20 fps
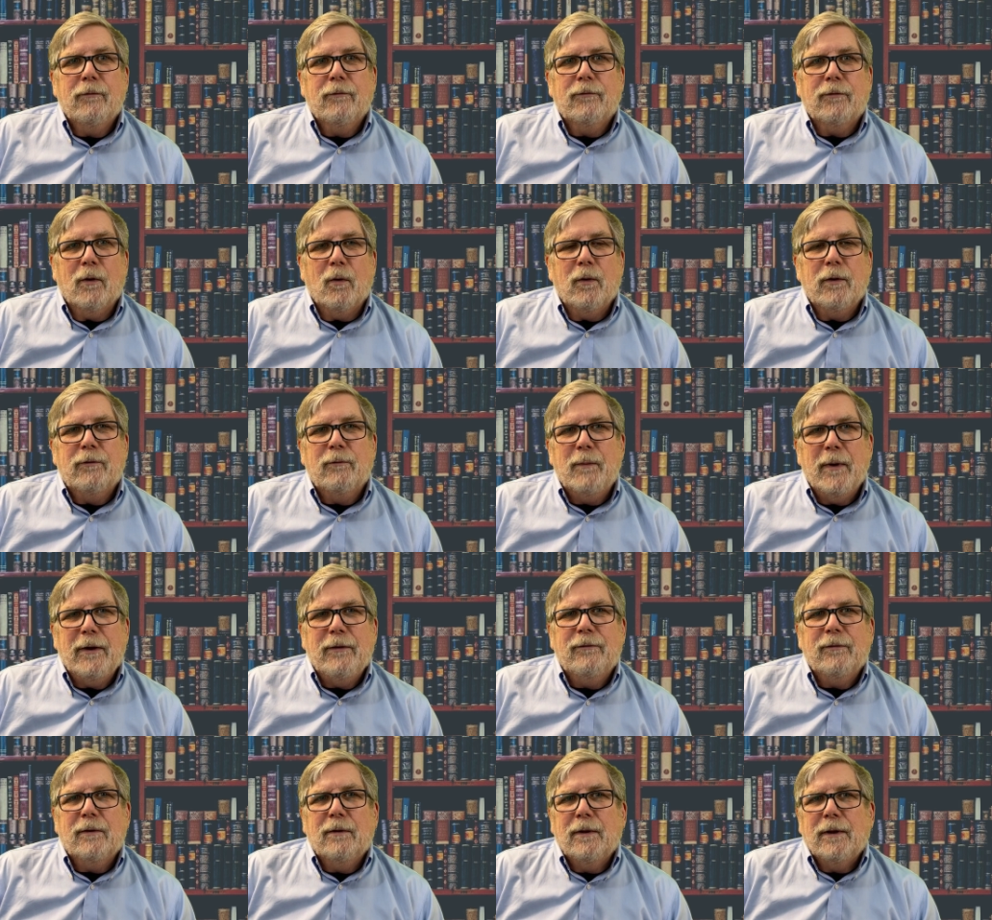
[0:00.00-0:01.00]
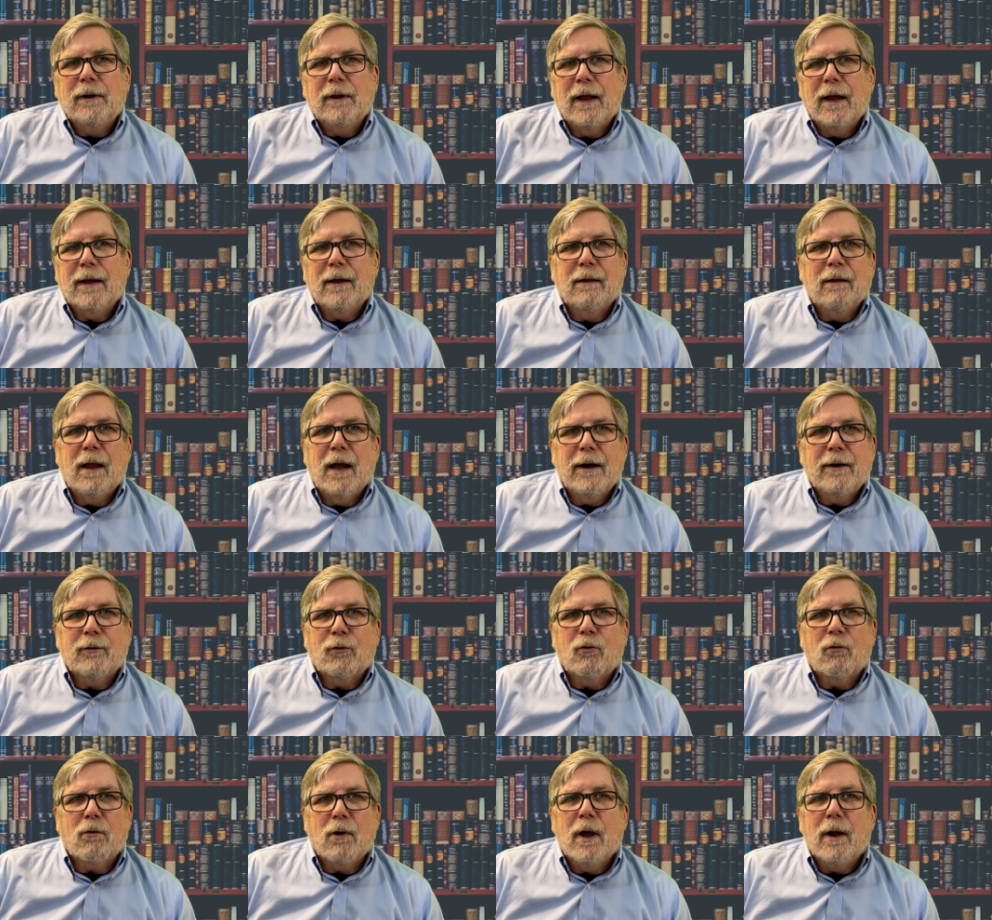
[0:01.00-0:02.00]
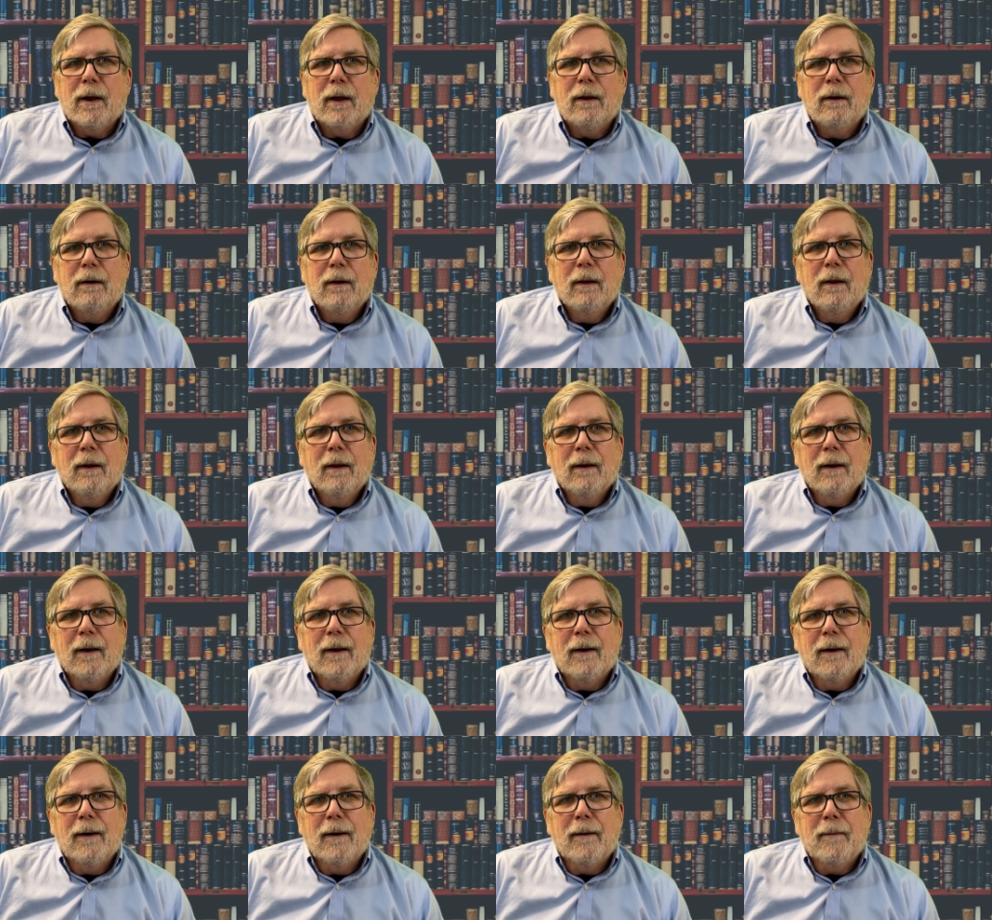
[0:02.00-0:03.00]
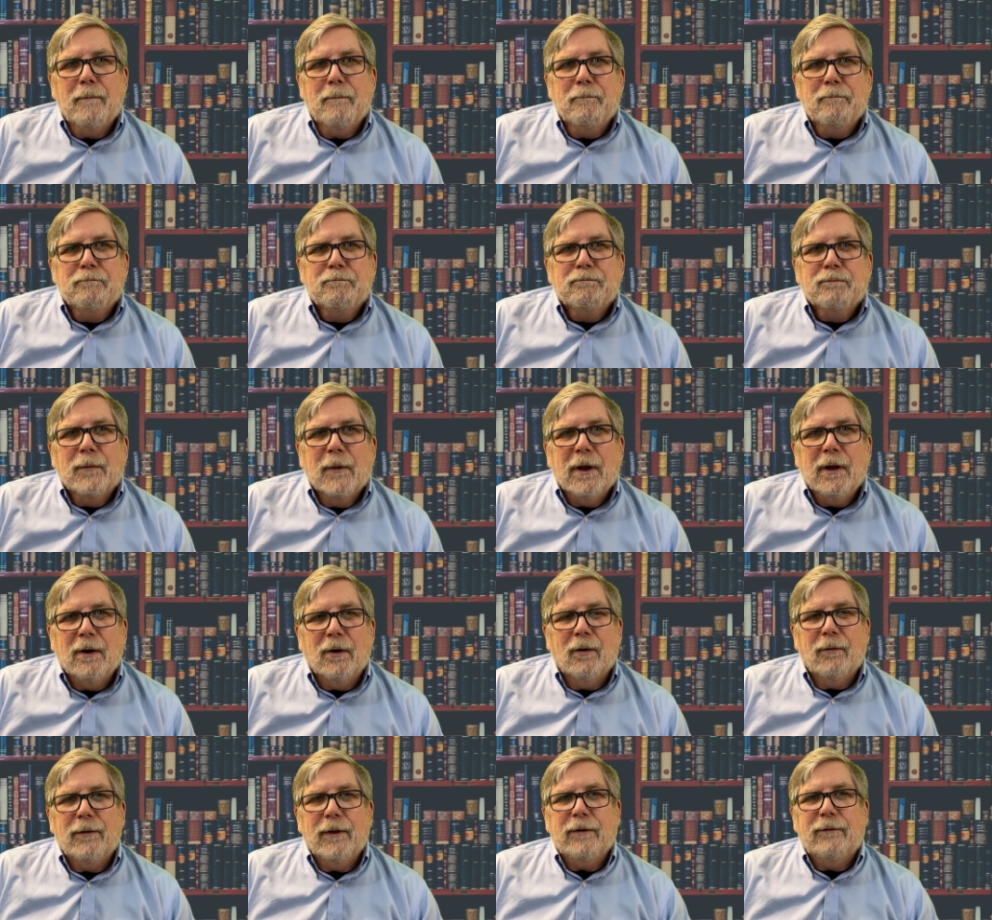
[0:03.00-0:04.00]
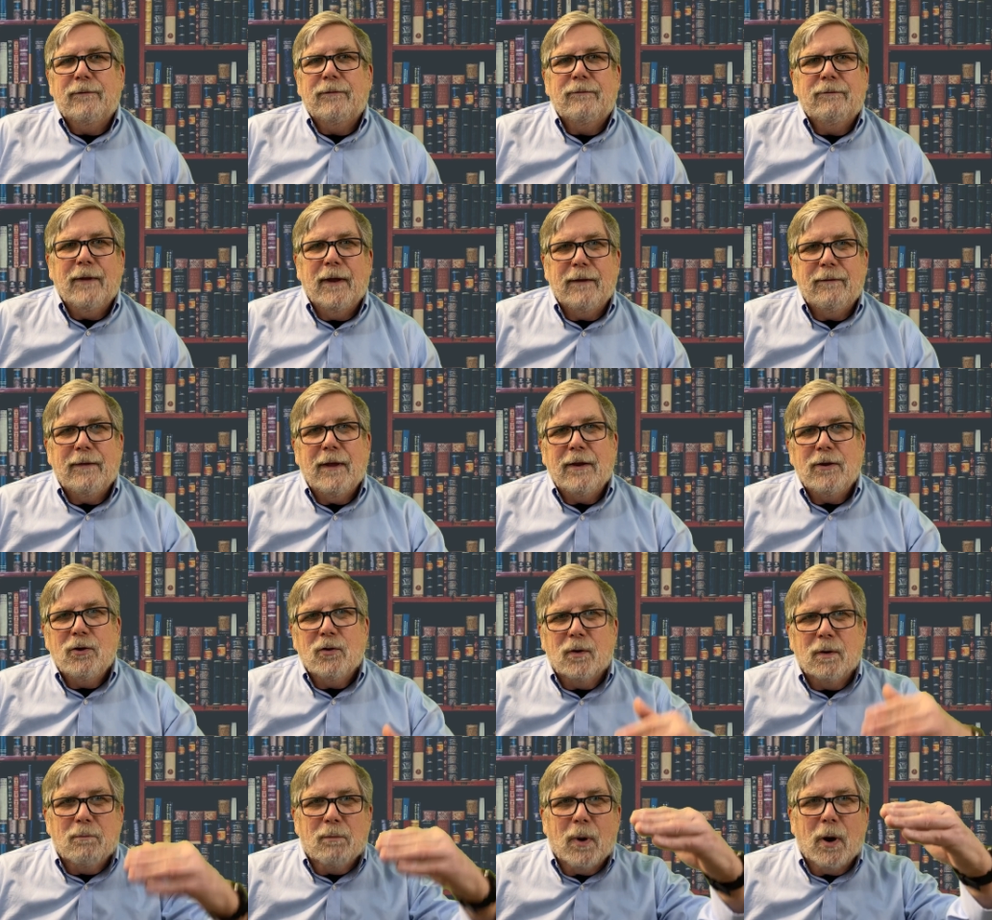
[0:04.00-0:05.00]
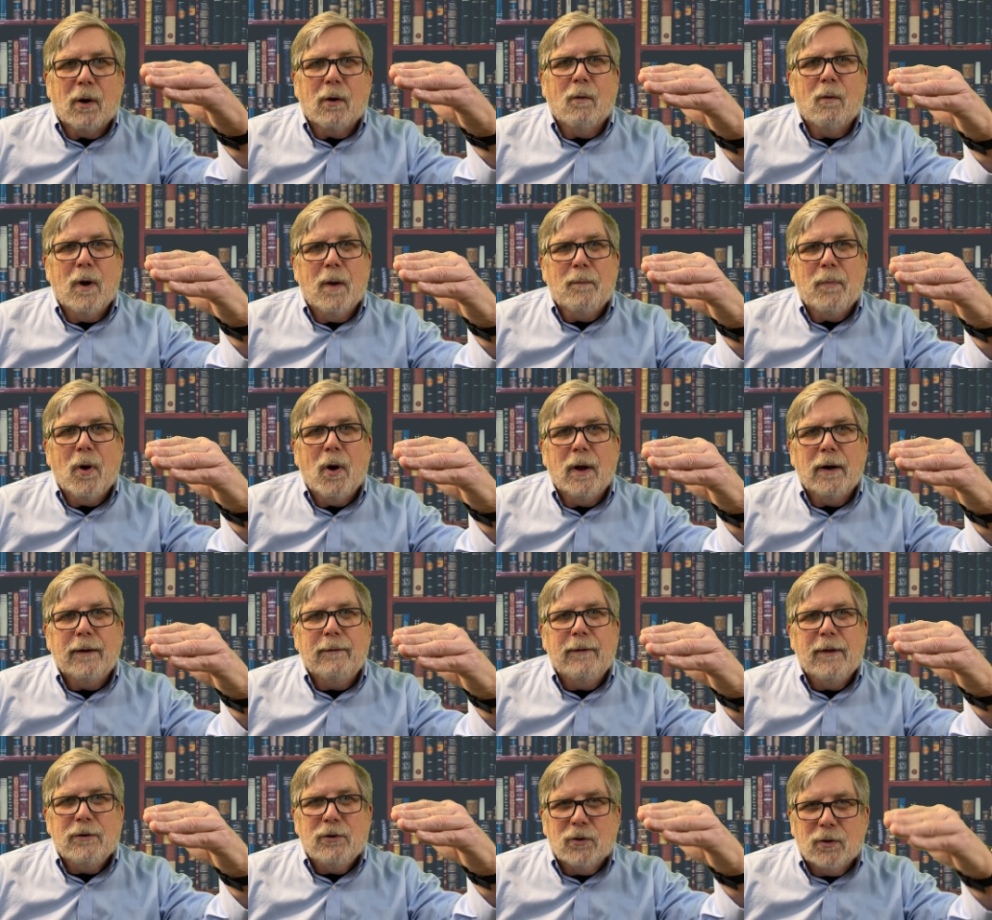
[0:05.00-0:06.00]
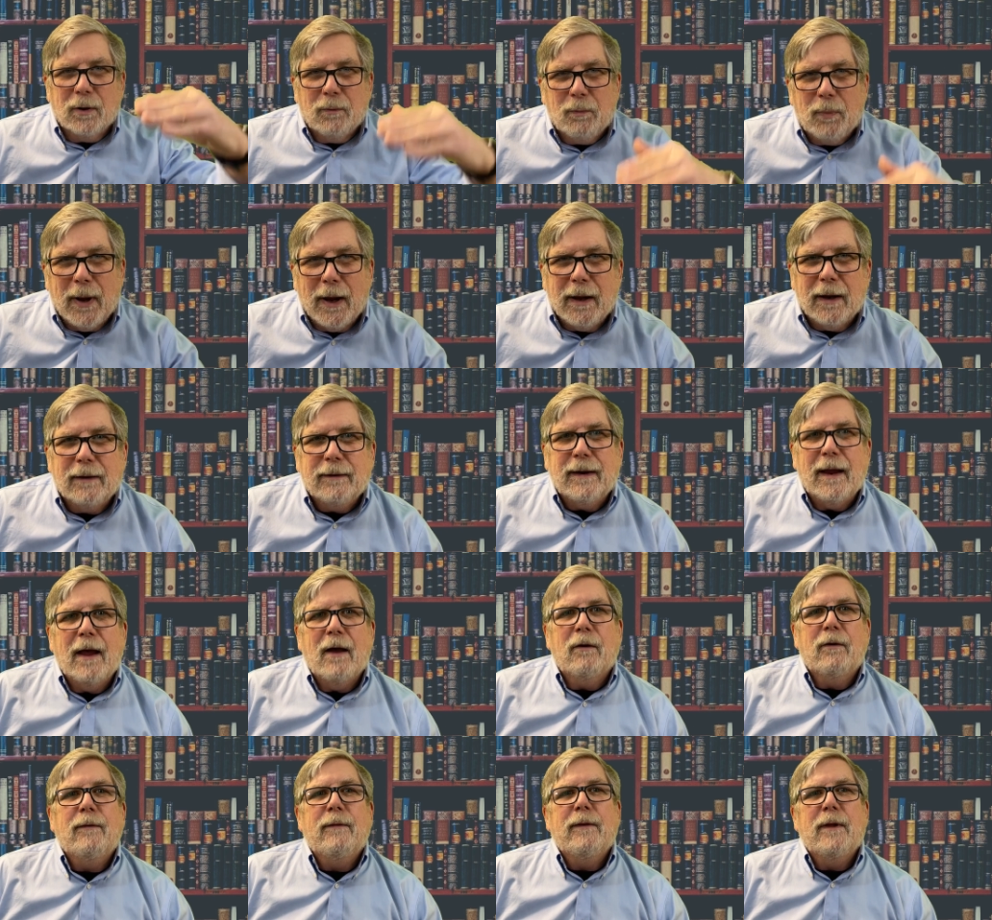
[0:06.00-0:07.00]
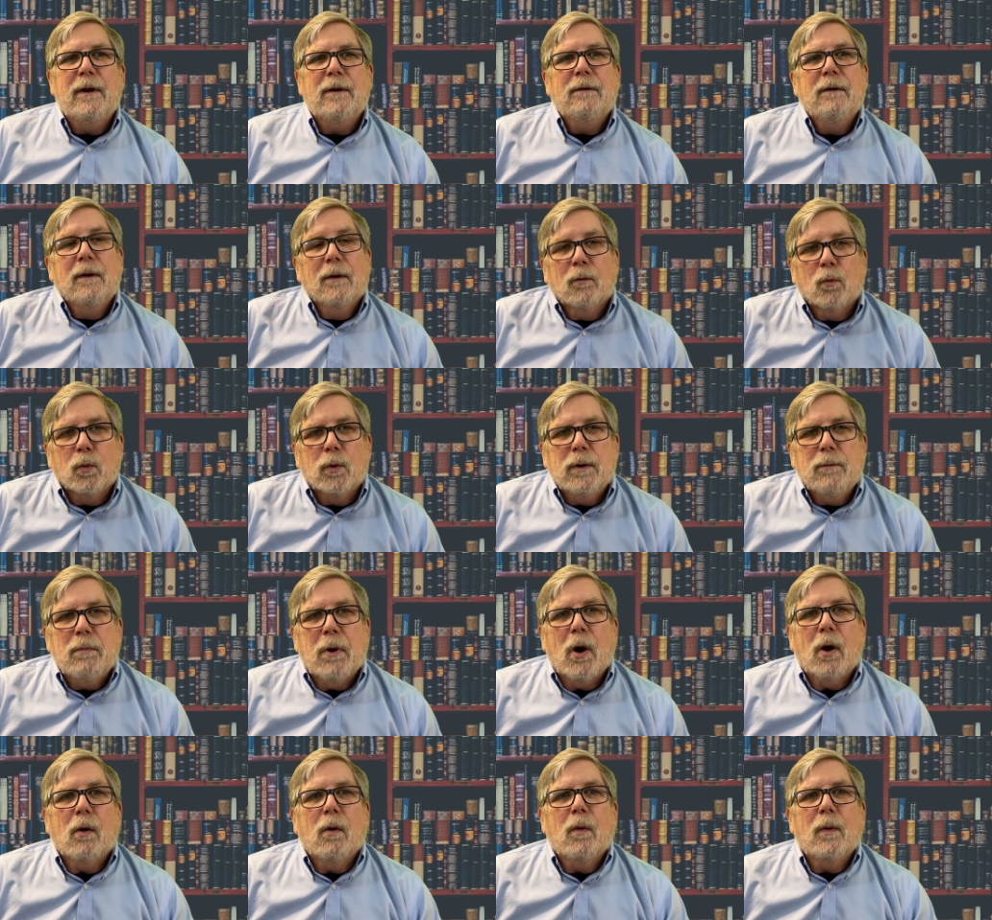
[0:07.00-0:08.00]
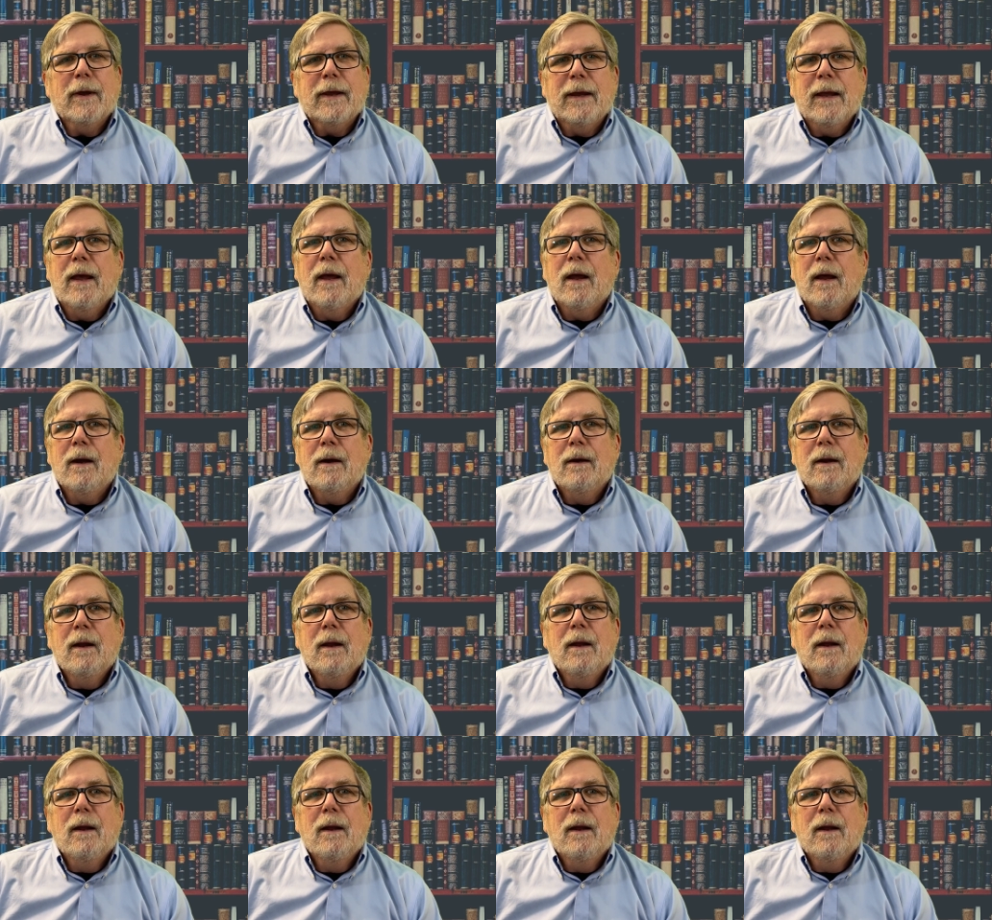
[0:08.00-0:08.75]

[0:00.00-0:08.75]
So it's basically like a line of credit, um, you know, that's that, that you can borrow up on and then you can pay it down and then reborrow again.